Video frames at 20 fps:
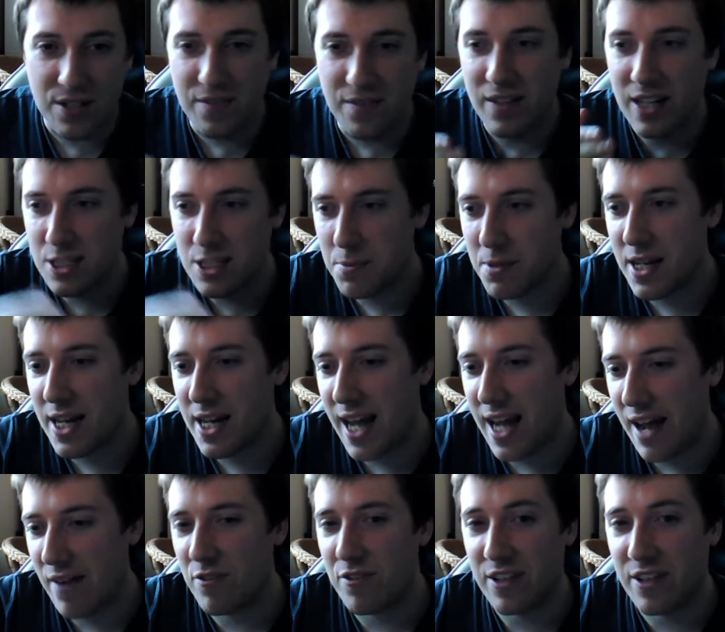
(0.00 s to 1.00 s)
let's play,
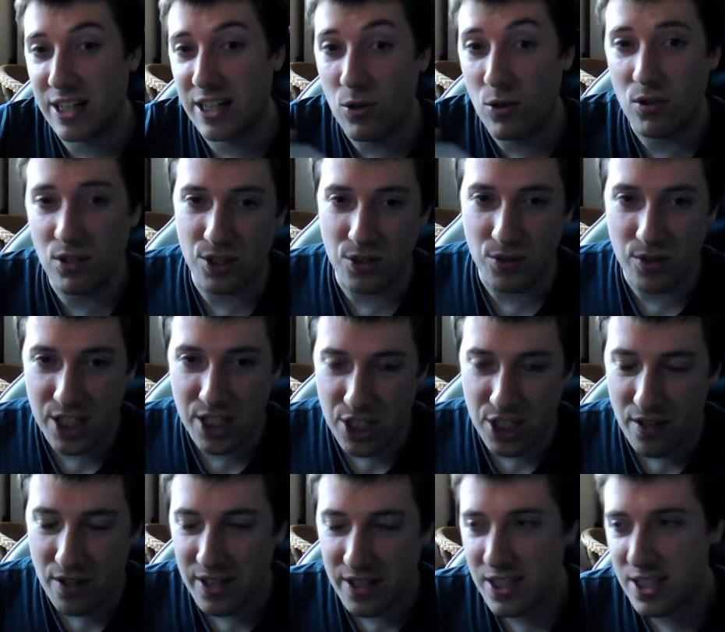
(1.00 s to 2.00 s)
everything knocks on each
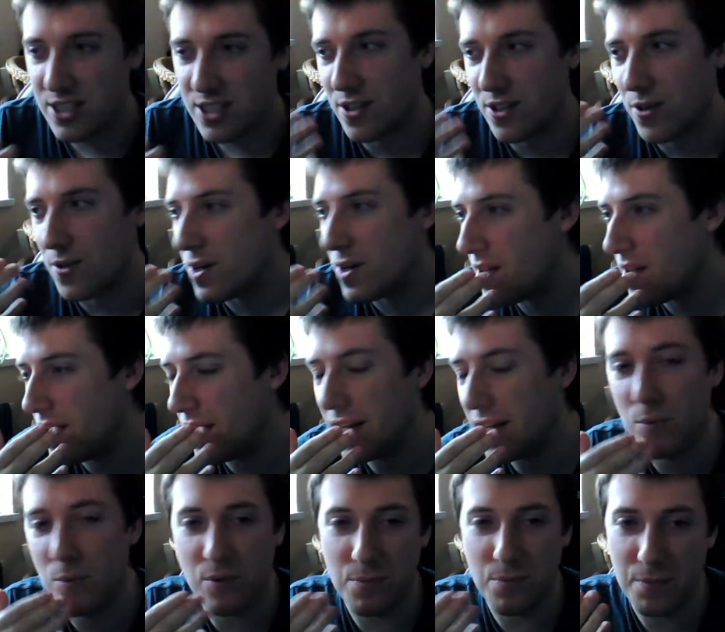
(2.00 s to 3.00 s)
other, so it
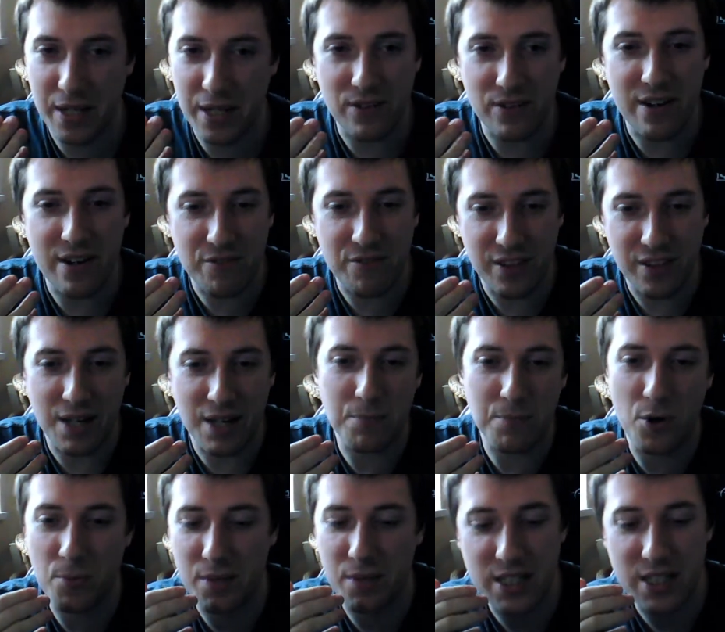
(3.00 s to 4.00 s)
wouldn't be great for that
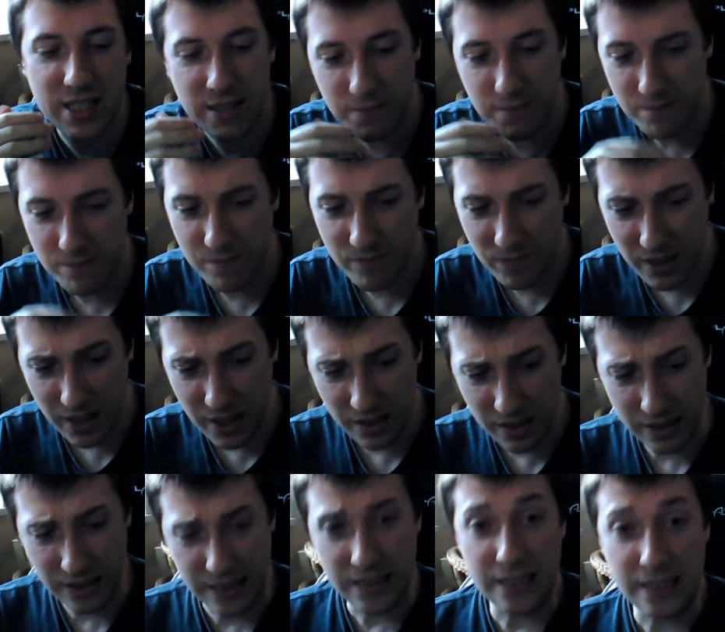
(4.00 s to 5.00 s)
moment.
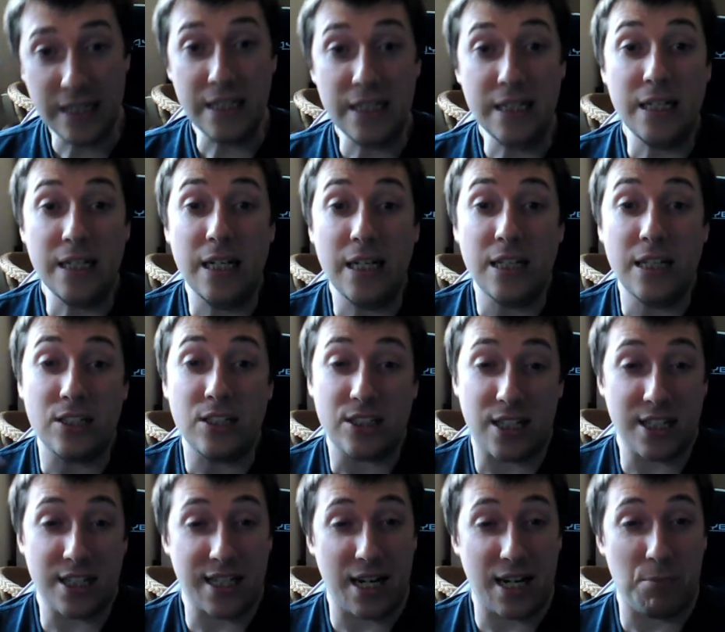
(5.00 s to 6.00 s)
Just
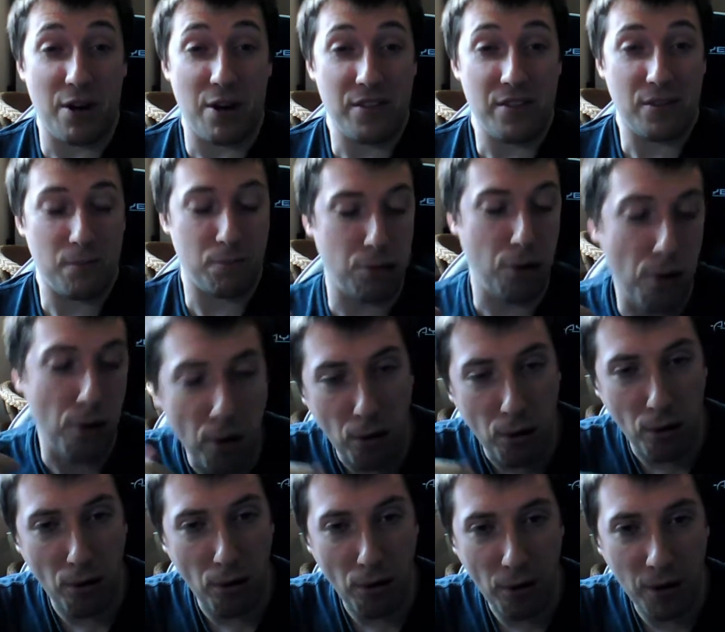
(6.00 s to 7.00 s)
gonna take a breath.
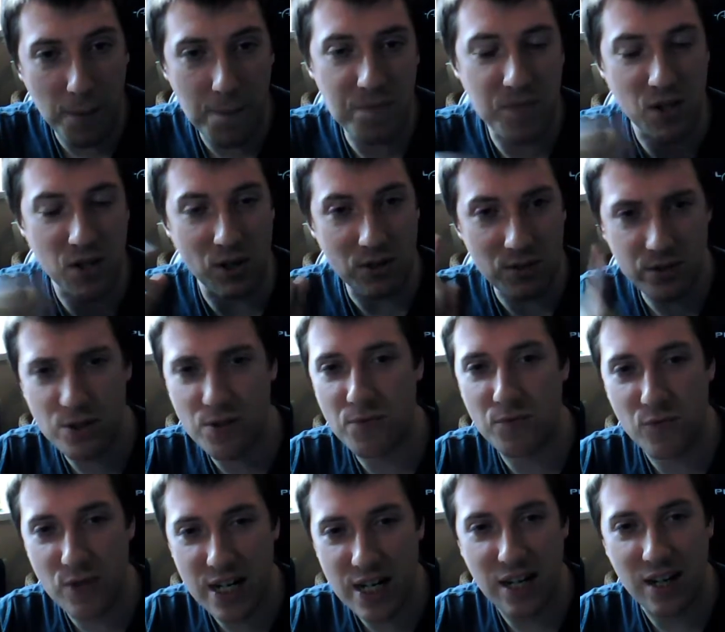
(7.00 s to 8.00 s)
I also
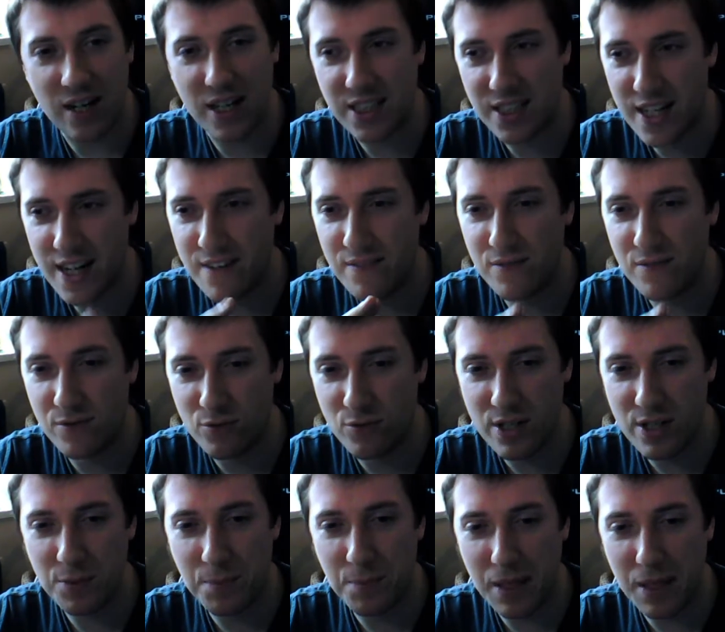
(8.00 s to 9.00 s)
realised I have
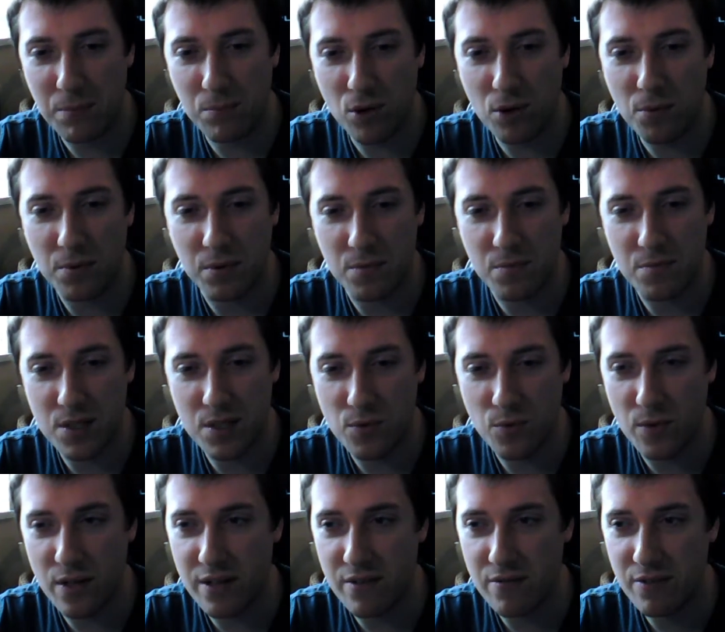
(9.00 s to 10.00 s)
real big problems
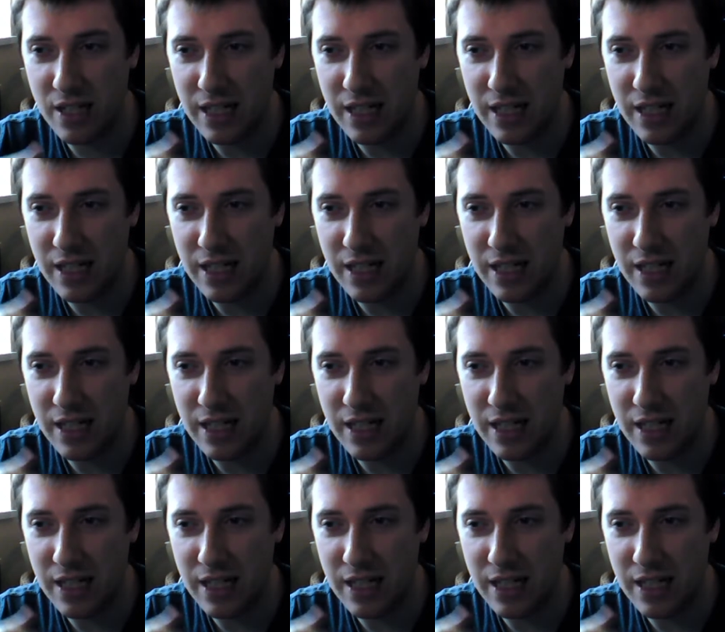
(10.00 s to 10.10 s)
with